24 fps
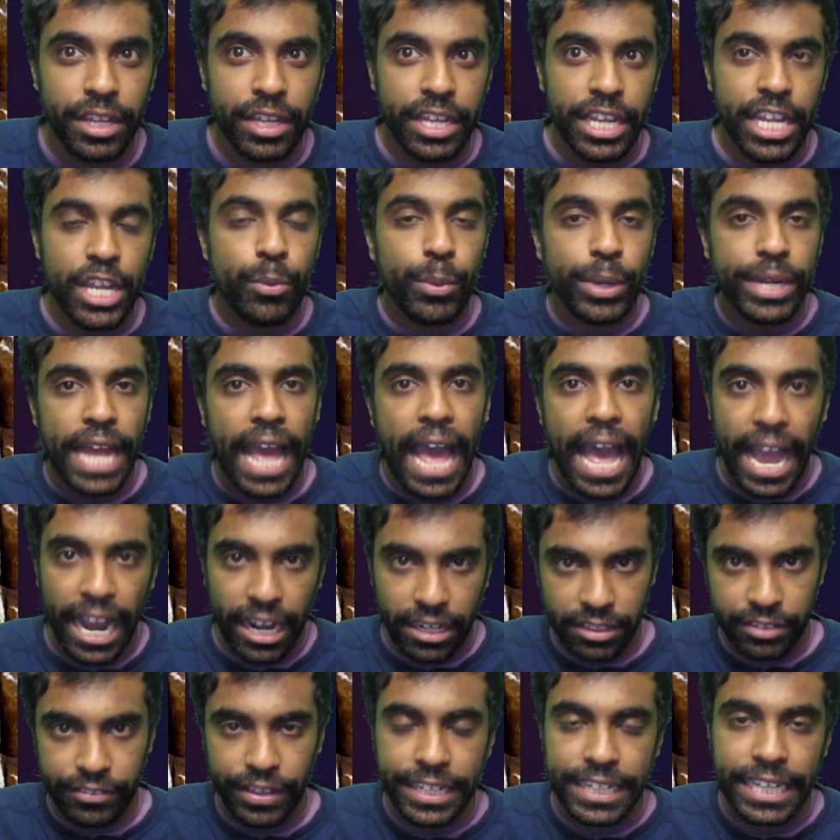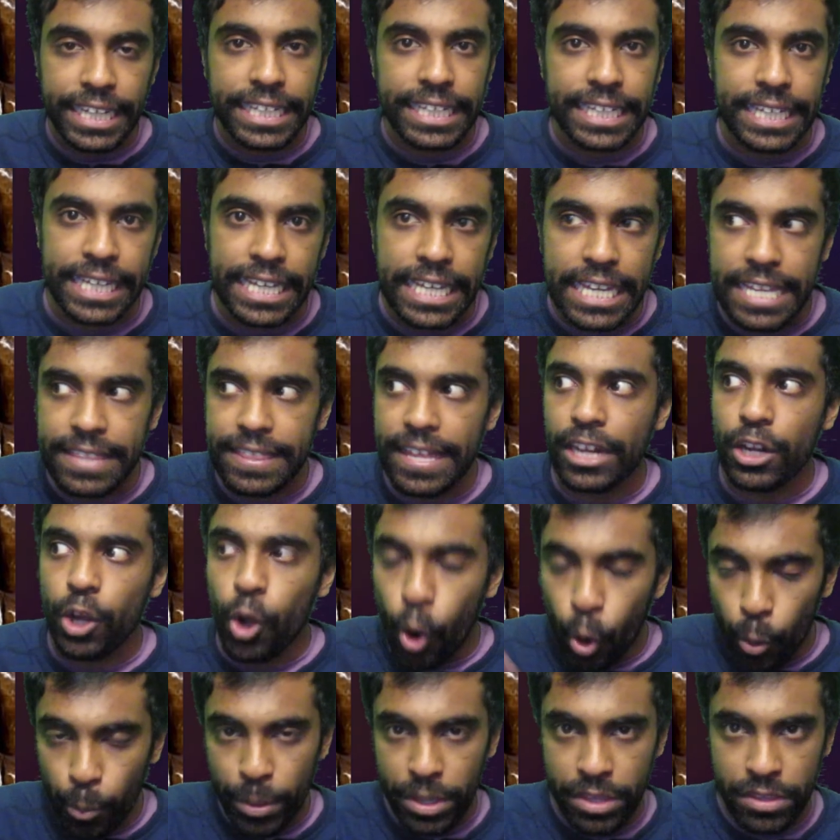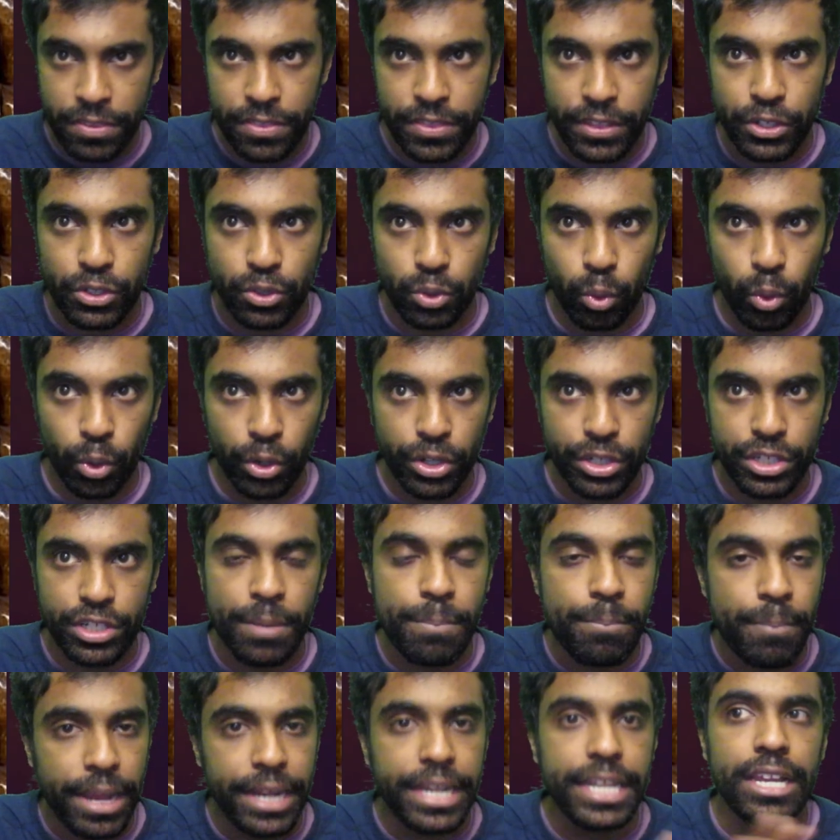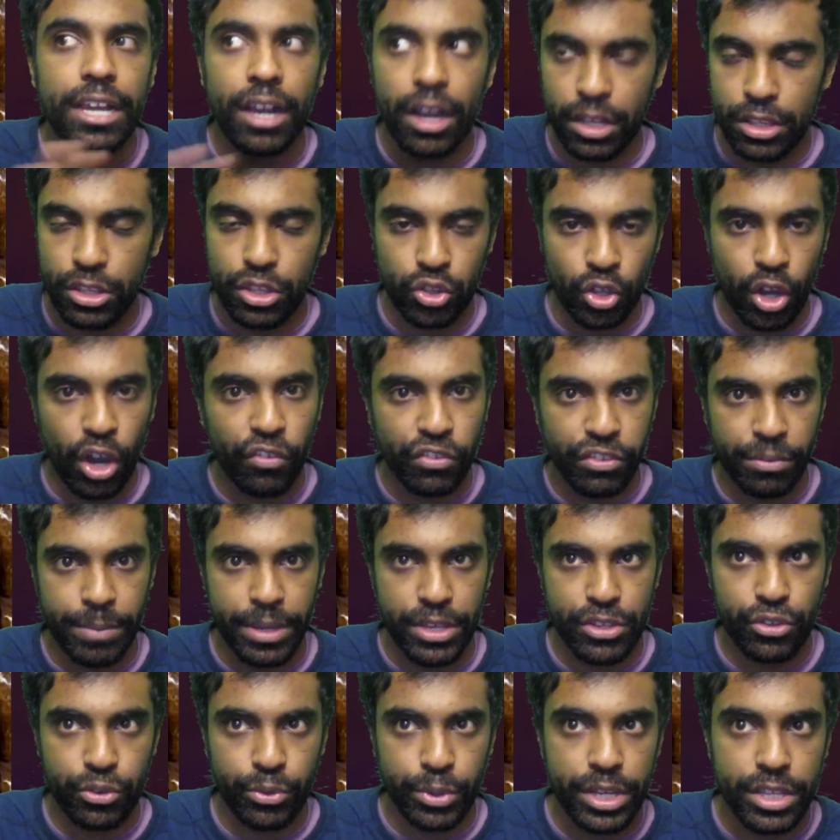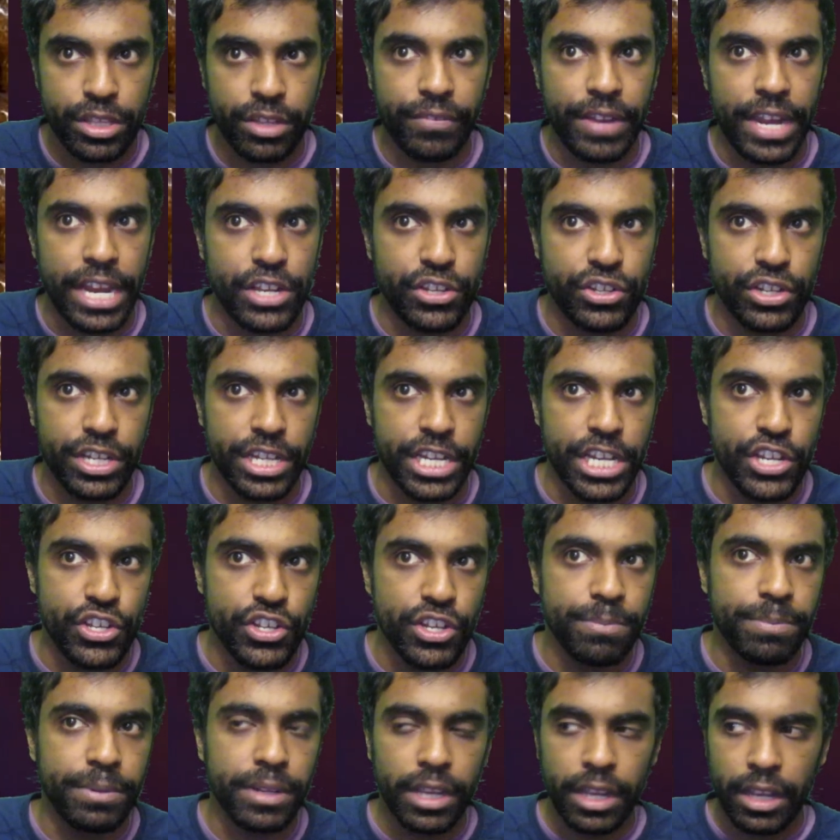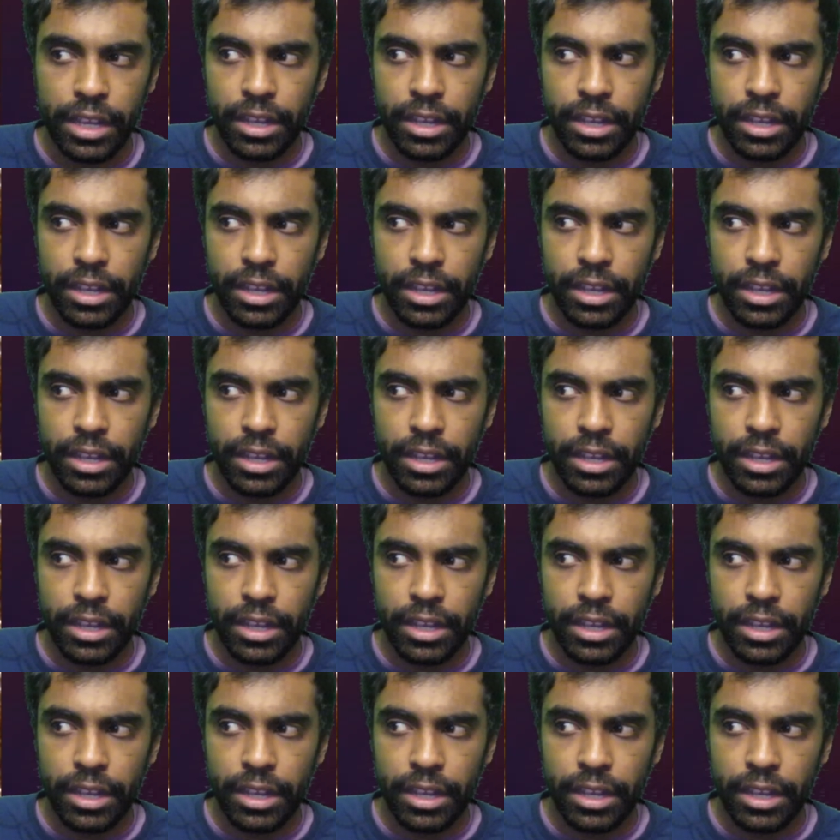it would act like a key that opens the door to many unsolved mysteries of ancient Egypt